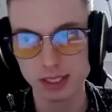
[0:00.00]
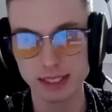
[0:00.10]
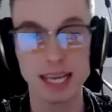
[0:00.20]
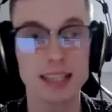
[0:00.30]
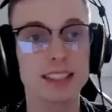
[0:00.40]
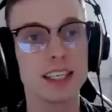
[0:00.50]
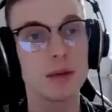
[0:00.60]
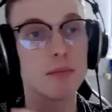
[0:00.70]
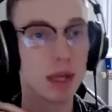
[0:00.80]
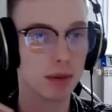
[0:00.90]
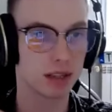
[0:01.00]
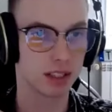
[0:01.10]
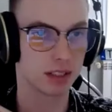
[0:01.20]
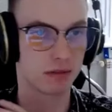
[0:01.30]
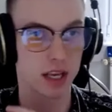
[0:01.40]
Then he implemented
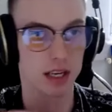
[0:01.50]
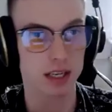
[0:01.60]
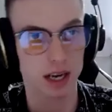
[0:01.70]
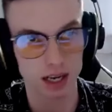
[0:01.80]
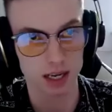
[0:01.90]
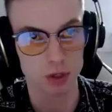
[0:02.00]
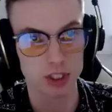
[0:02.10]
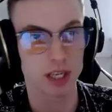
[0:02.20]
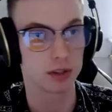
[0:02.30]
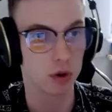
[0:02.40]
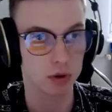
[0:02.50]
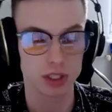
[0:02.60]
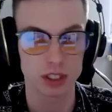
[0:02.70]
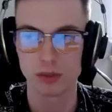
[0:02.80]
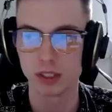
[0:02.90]
this thing, which I told
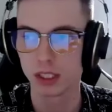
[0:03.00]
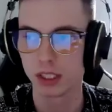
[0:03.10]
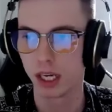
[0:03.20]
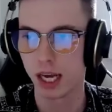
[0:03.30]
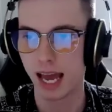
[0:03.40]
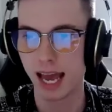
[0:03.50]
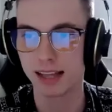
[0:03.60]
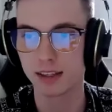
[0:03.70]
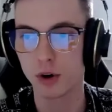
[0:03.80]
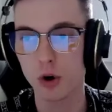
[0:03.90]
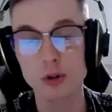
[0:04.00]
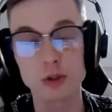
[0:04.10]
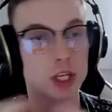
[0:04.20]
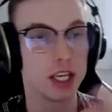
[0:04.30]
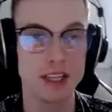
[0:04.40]
him, and
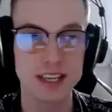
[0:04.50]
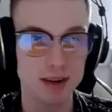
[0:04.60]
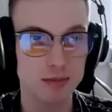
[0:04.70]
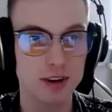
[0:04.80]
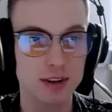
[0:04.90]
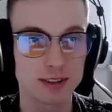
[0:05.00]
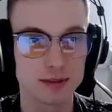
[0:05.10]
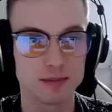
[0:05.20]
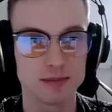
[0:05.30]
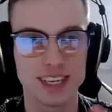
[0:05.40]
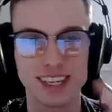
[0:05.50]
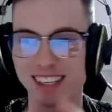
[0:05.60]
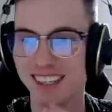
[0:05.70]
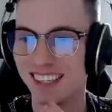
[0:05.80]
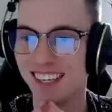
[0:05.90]
also he disappeared.
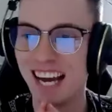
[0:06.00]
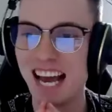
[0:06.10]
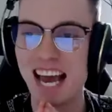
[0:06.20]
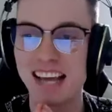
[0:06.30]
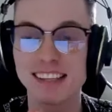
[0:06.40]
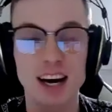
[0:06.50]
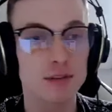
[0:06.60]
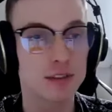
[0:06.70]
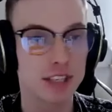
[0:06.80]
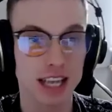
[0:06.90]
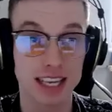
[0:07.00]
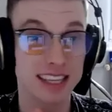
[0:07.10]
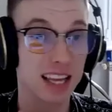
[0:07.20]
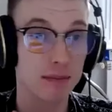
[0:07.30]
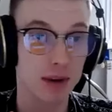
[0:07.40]
And after like
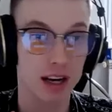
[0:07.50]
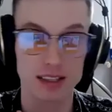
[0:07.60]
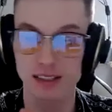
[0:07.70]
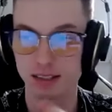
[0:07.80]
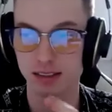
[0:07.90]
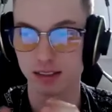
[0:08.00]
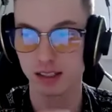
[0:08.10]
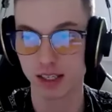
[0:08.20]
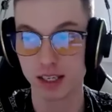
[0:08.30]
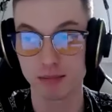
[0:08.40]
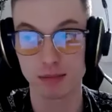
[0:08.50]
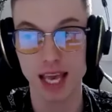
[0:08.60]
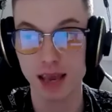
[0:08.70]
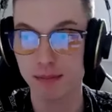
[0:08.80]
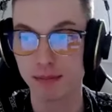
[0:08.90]
10 months, he
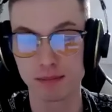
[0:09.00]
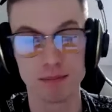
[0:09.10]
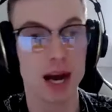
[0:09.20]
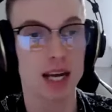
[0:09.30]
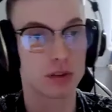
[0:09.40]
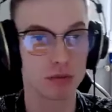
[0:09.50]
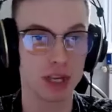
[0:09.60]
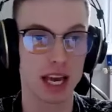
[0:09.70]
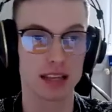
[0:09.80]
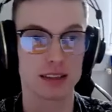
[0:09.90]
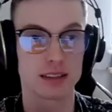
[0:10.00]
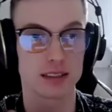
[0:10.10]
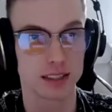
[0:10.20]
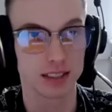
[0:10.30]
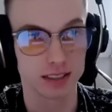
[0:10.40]
came back to me and
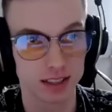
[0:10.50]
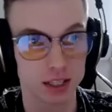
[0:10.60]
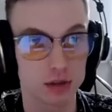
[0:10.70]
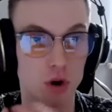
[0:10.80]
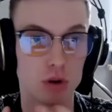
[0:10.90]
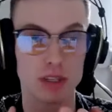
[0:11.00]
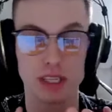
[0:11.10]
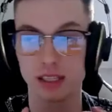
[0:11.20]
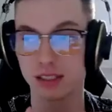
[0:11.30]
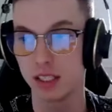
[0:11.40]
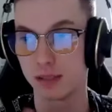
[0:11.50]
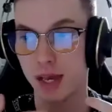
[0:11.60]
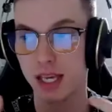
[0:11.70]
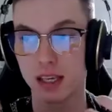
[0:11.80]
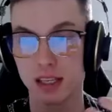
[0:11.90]
he told me that he's
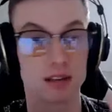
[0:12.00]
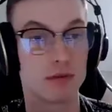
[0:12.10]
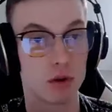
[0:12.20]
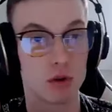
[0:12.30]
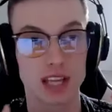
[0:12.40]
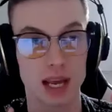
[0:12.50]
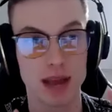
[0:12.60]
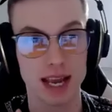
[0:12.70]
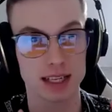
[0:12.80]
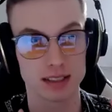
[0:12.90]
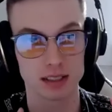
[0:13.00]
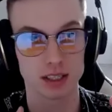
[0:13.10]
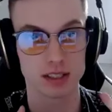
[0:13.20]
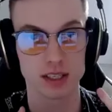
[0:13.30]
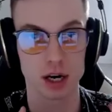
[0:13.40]
making like 4x
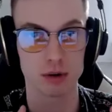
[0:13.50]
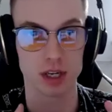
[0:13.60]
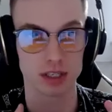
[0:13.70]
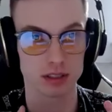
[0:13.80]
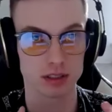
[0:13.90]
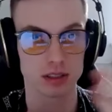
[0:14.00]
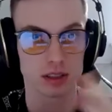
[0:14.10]
his earnings.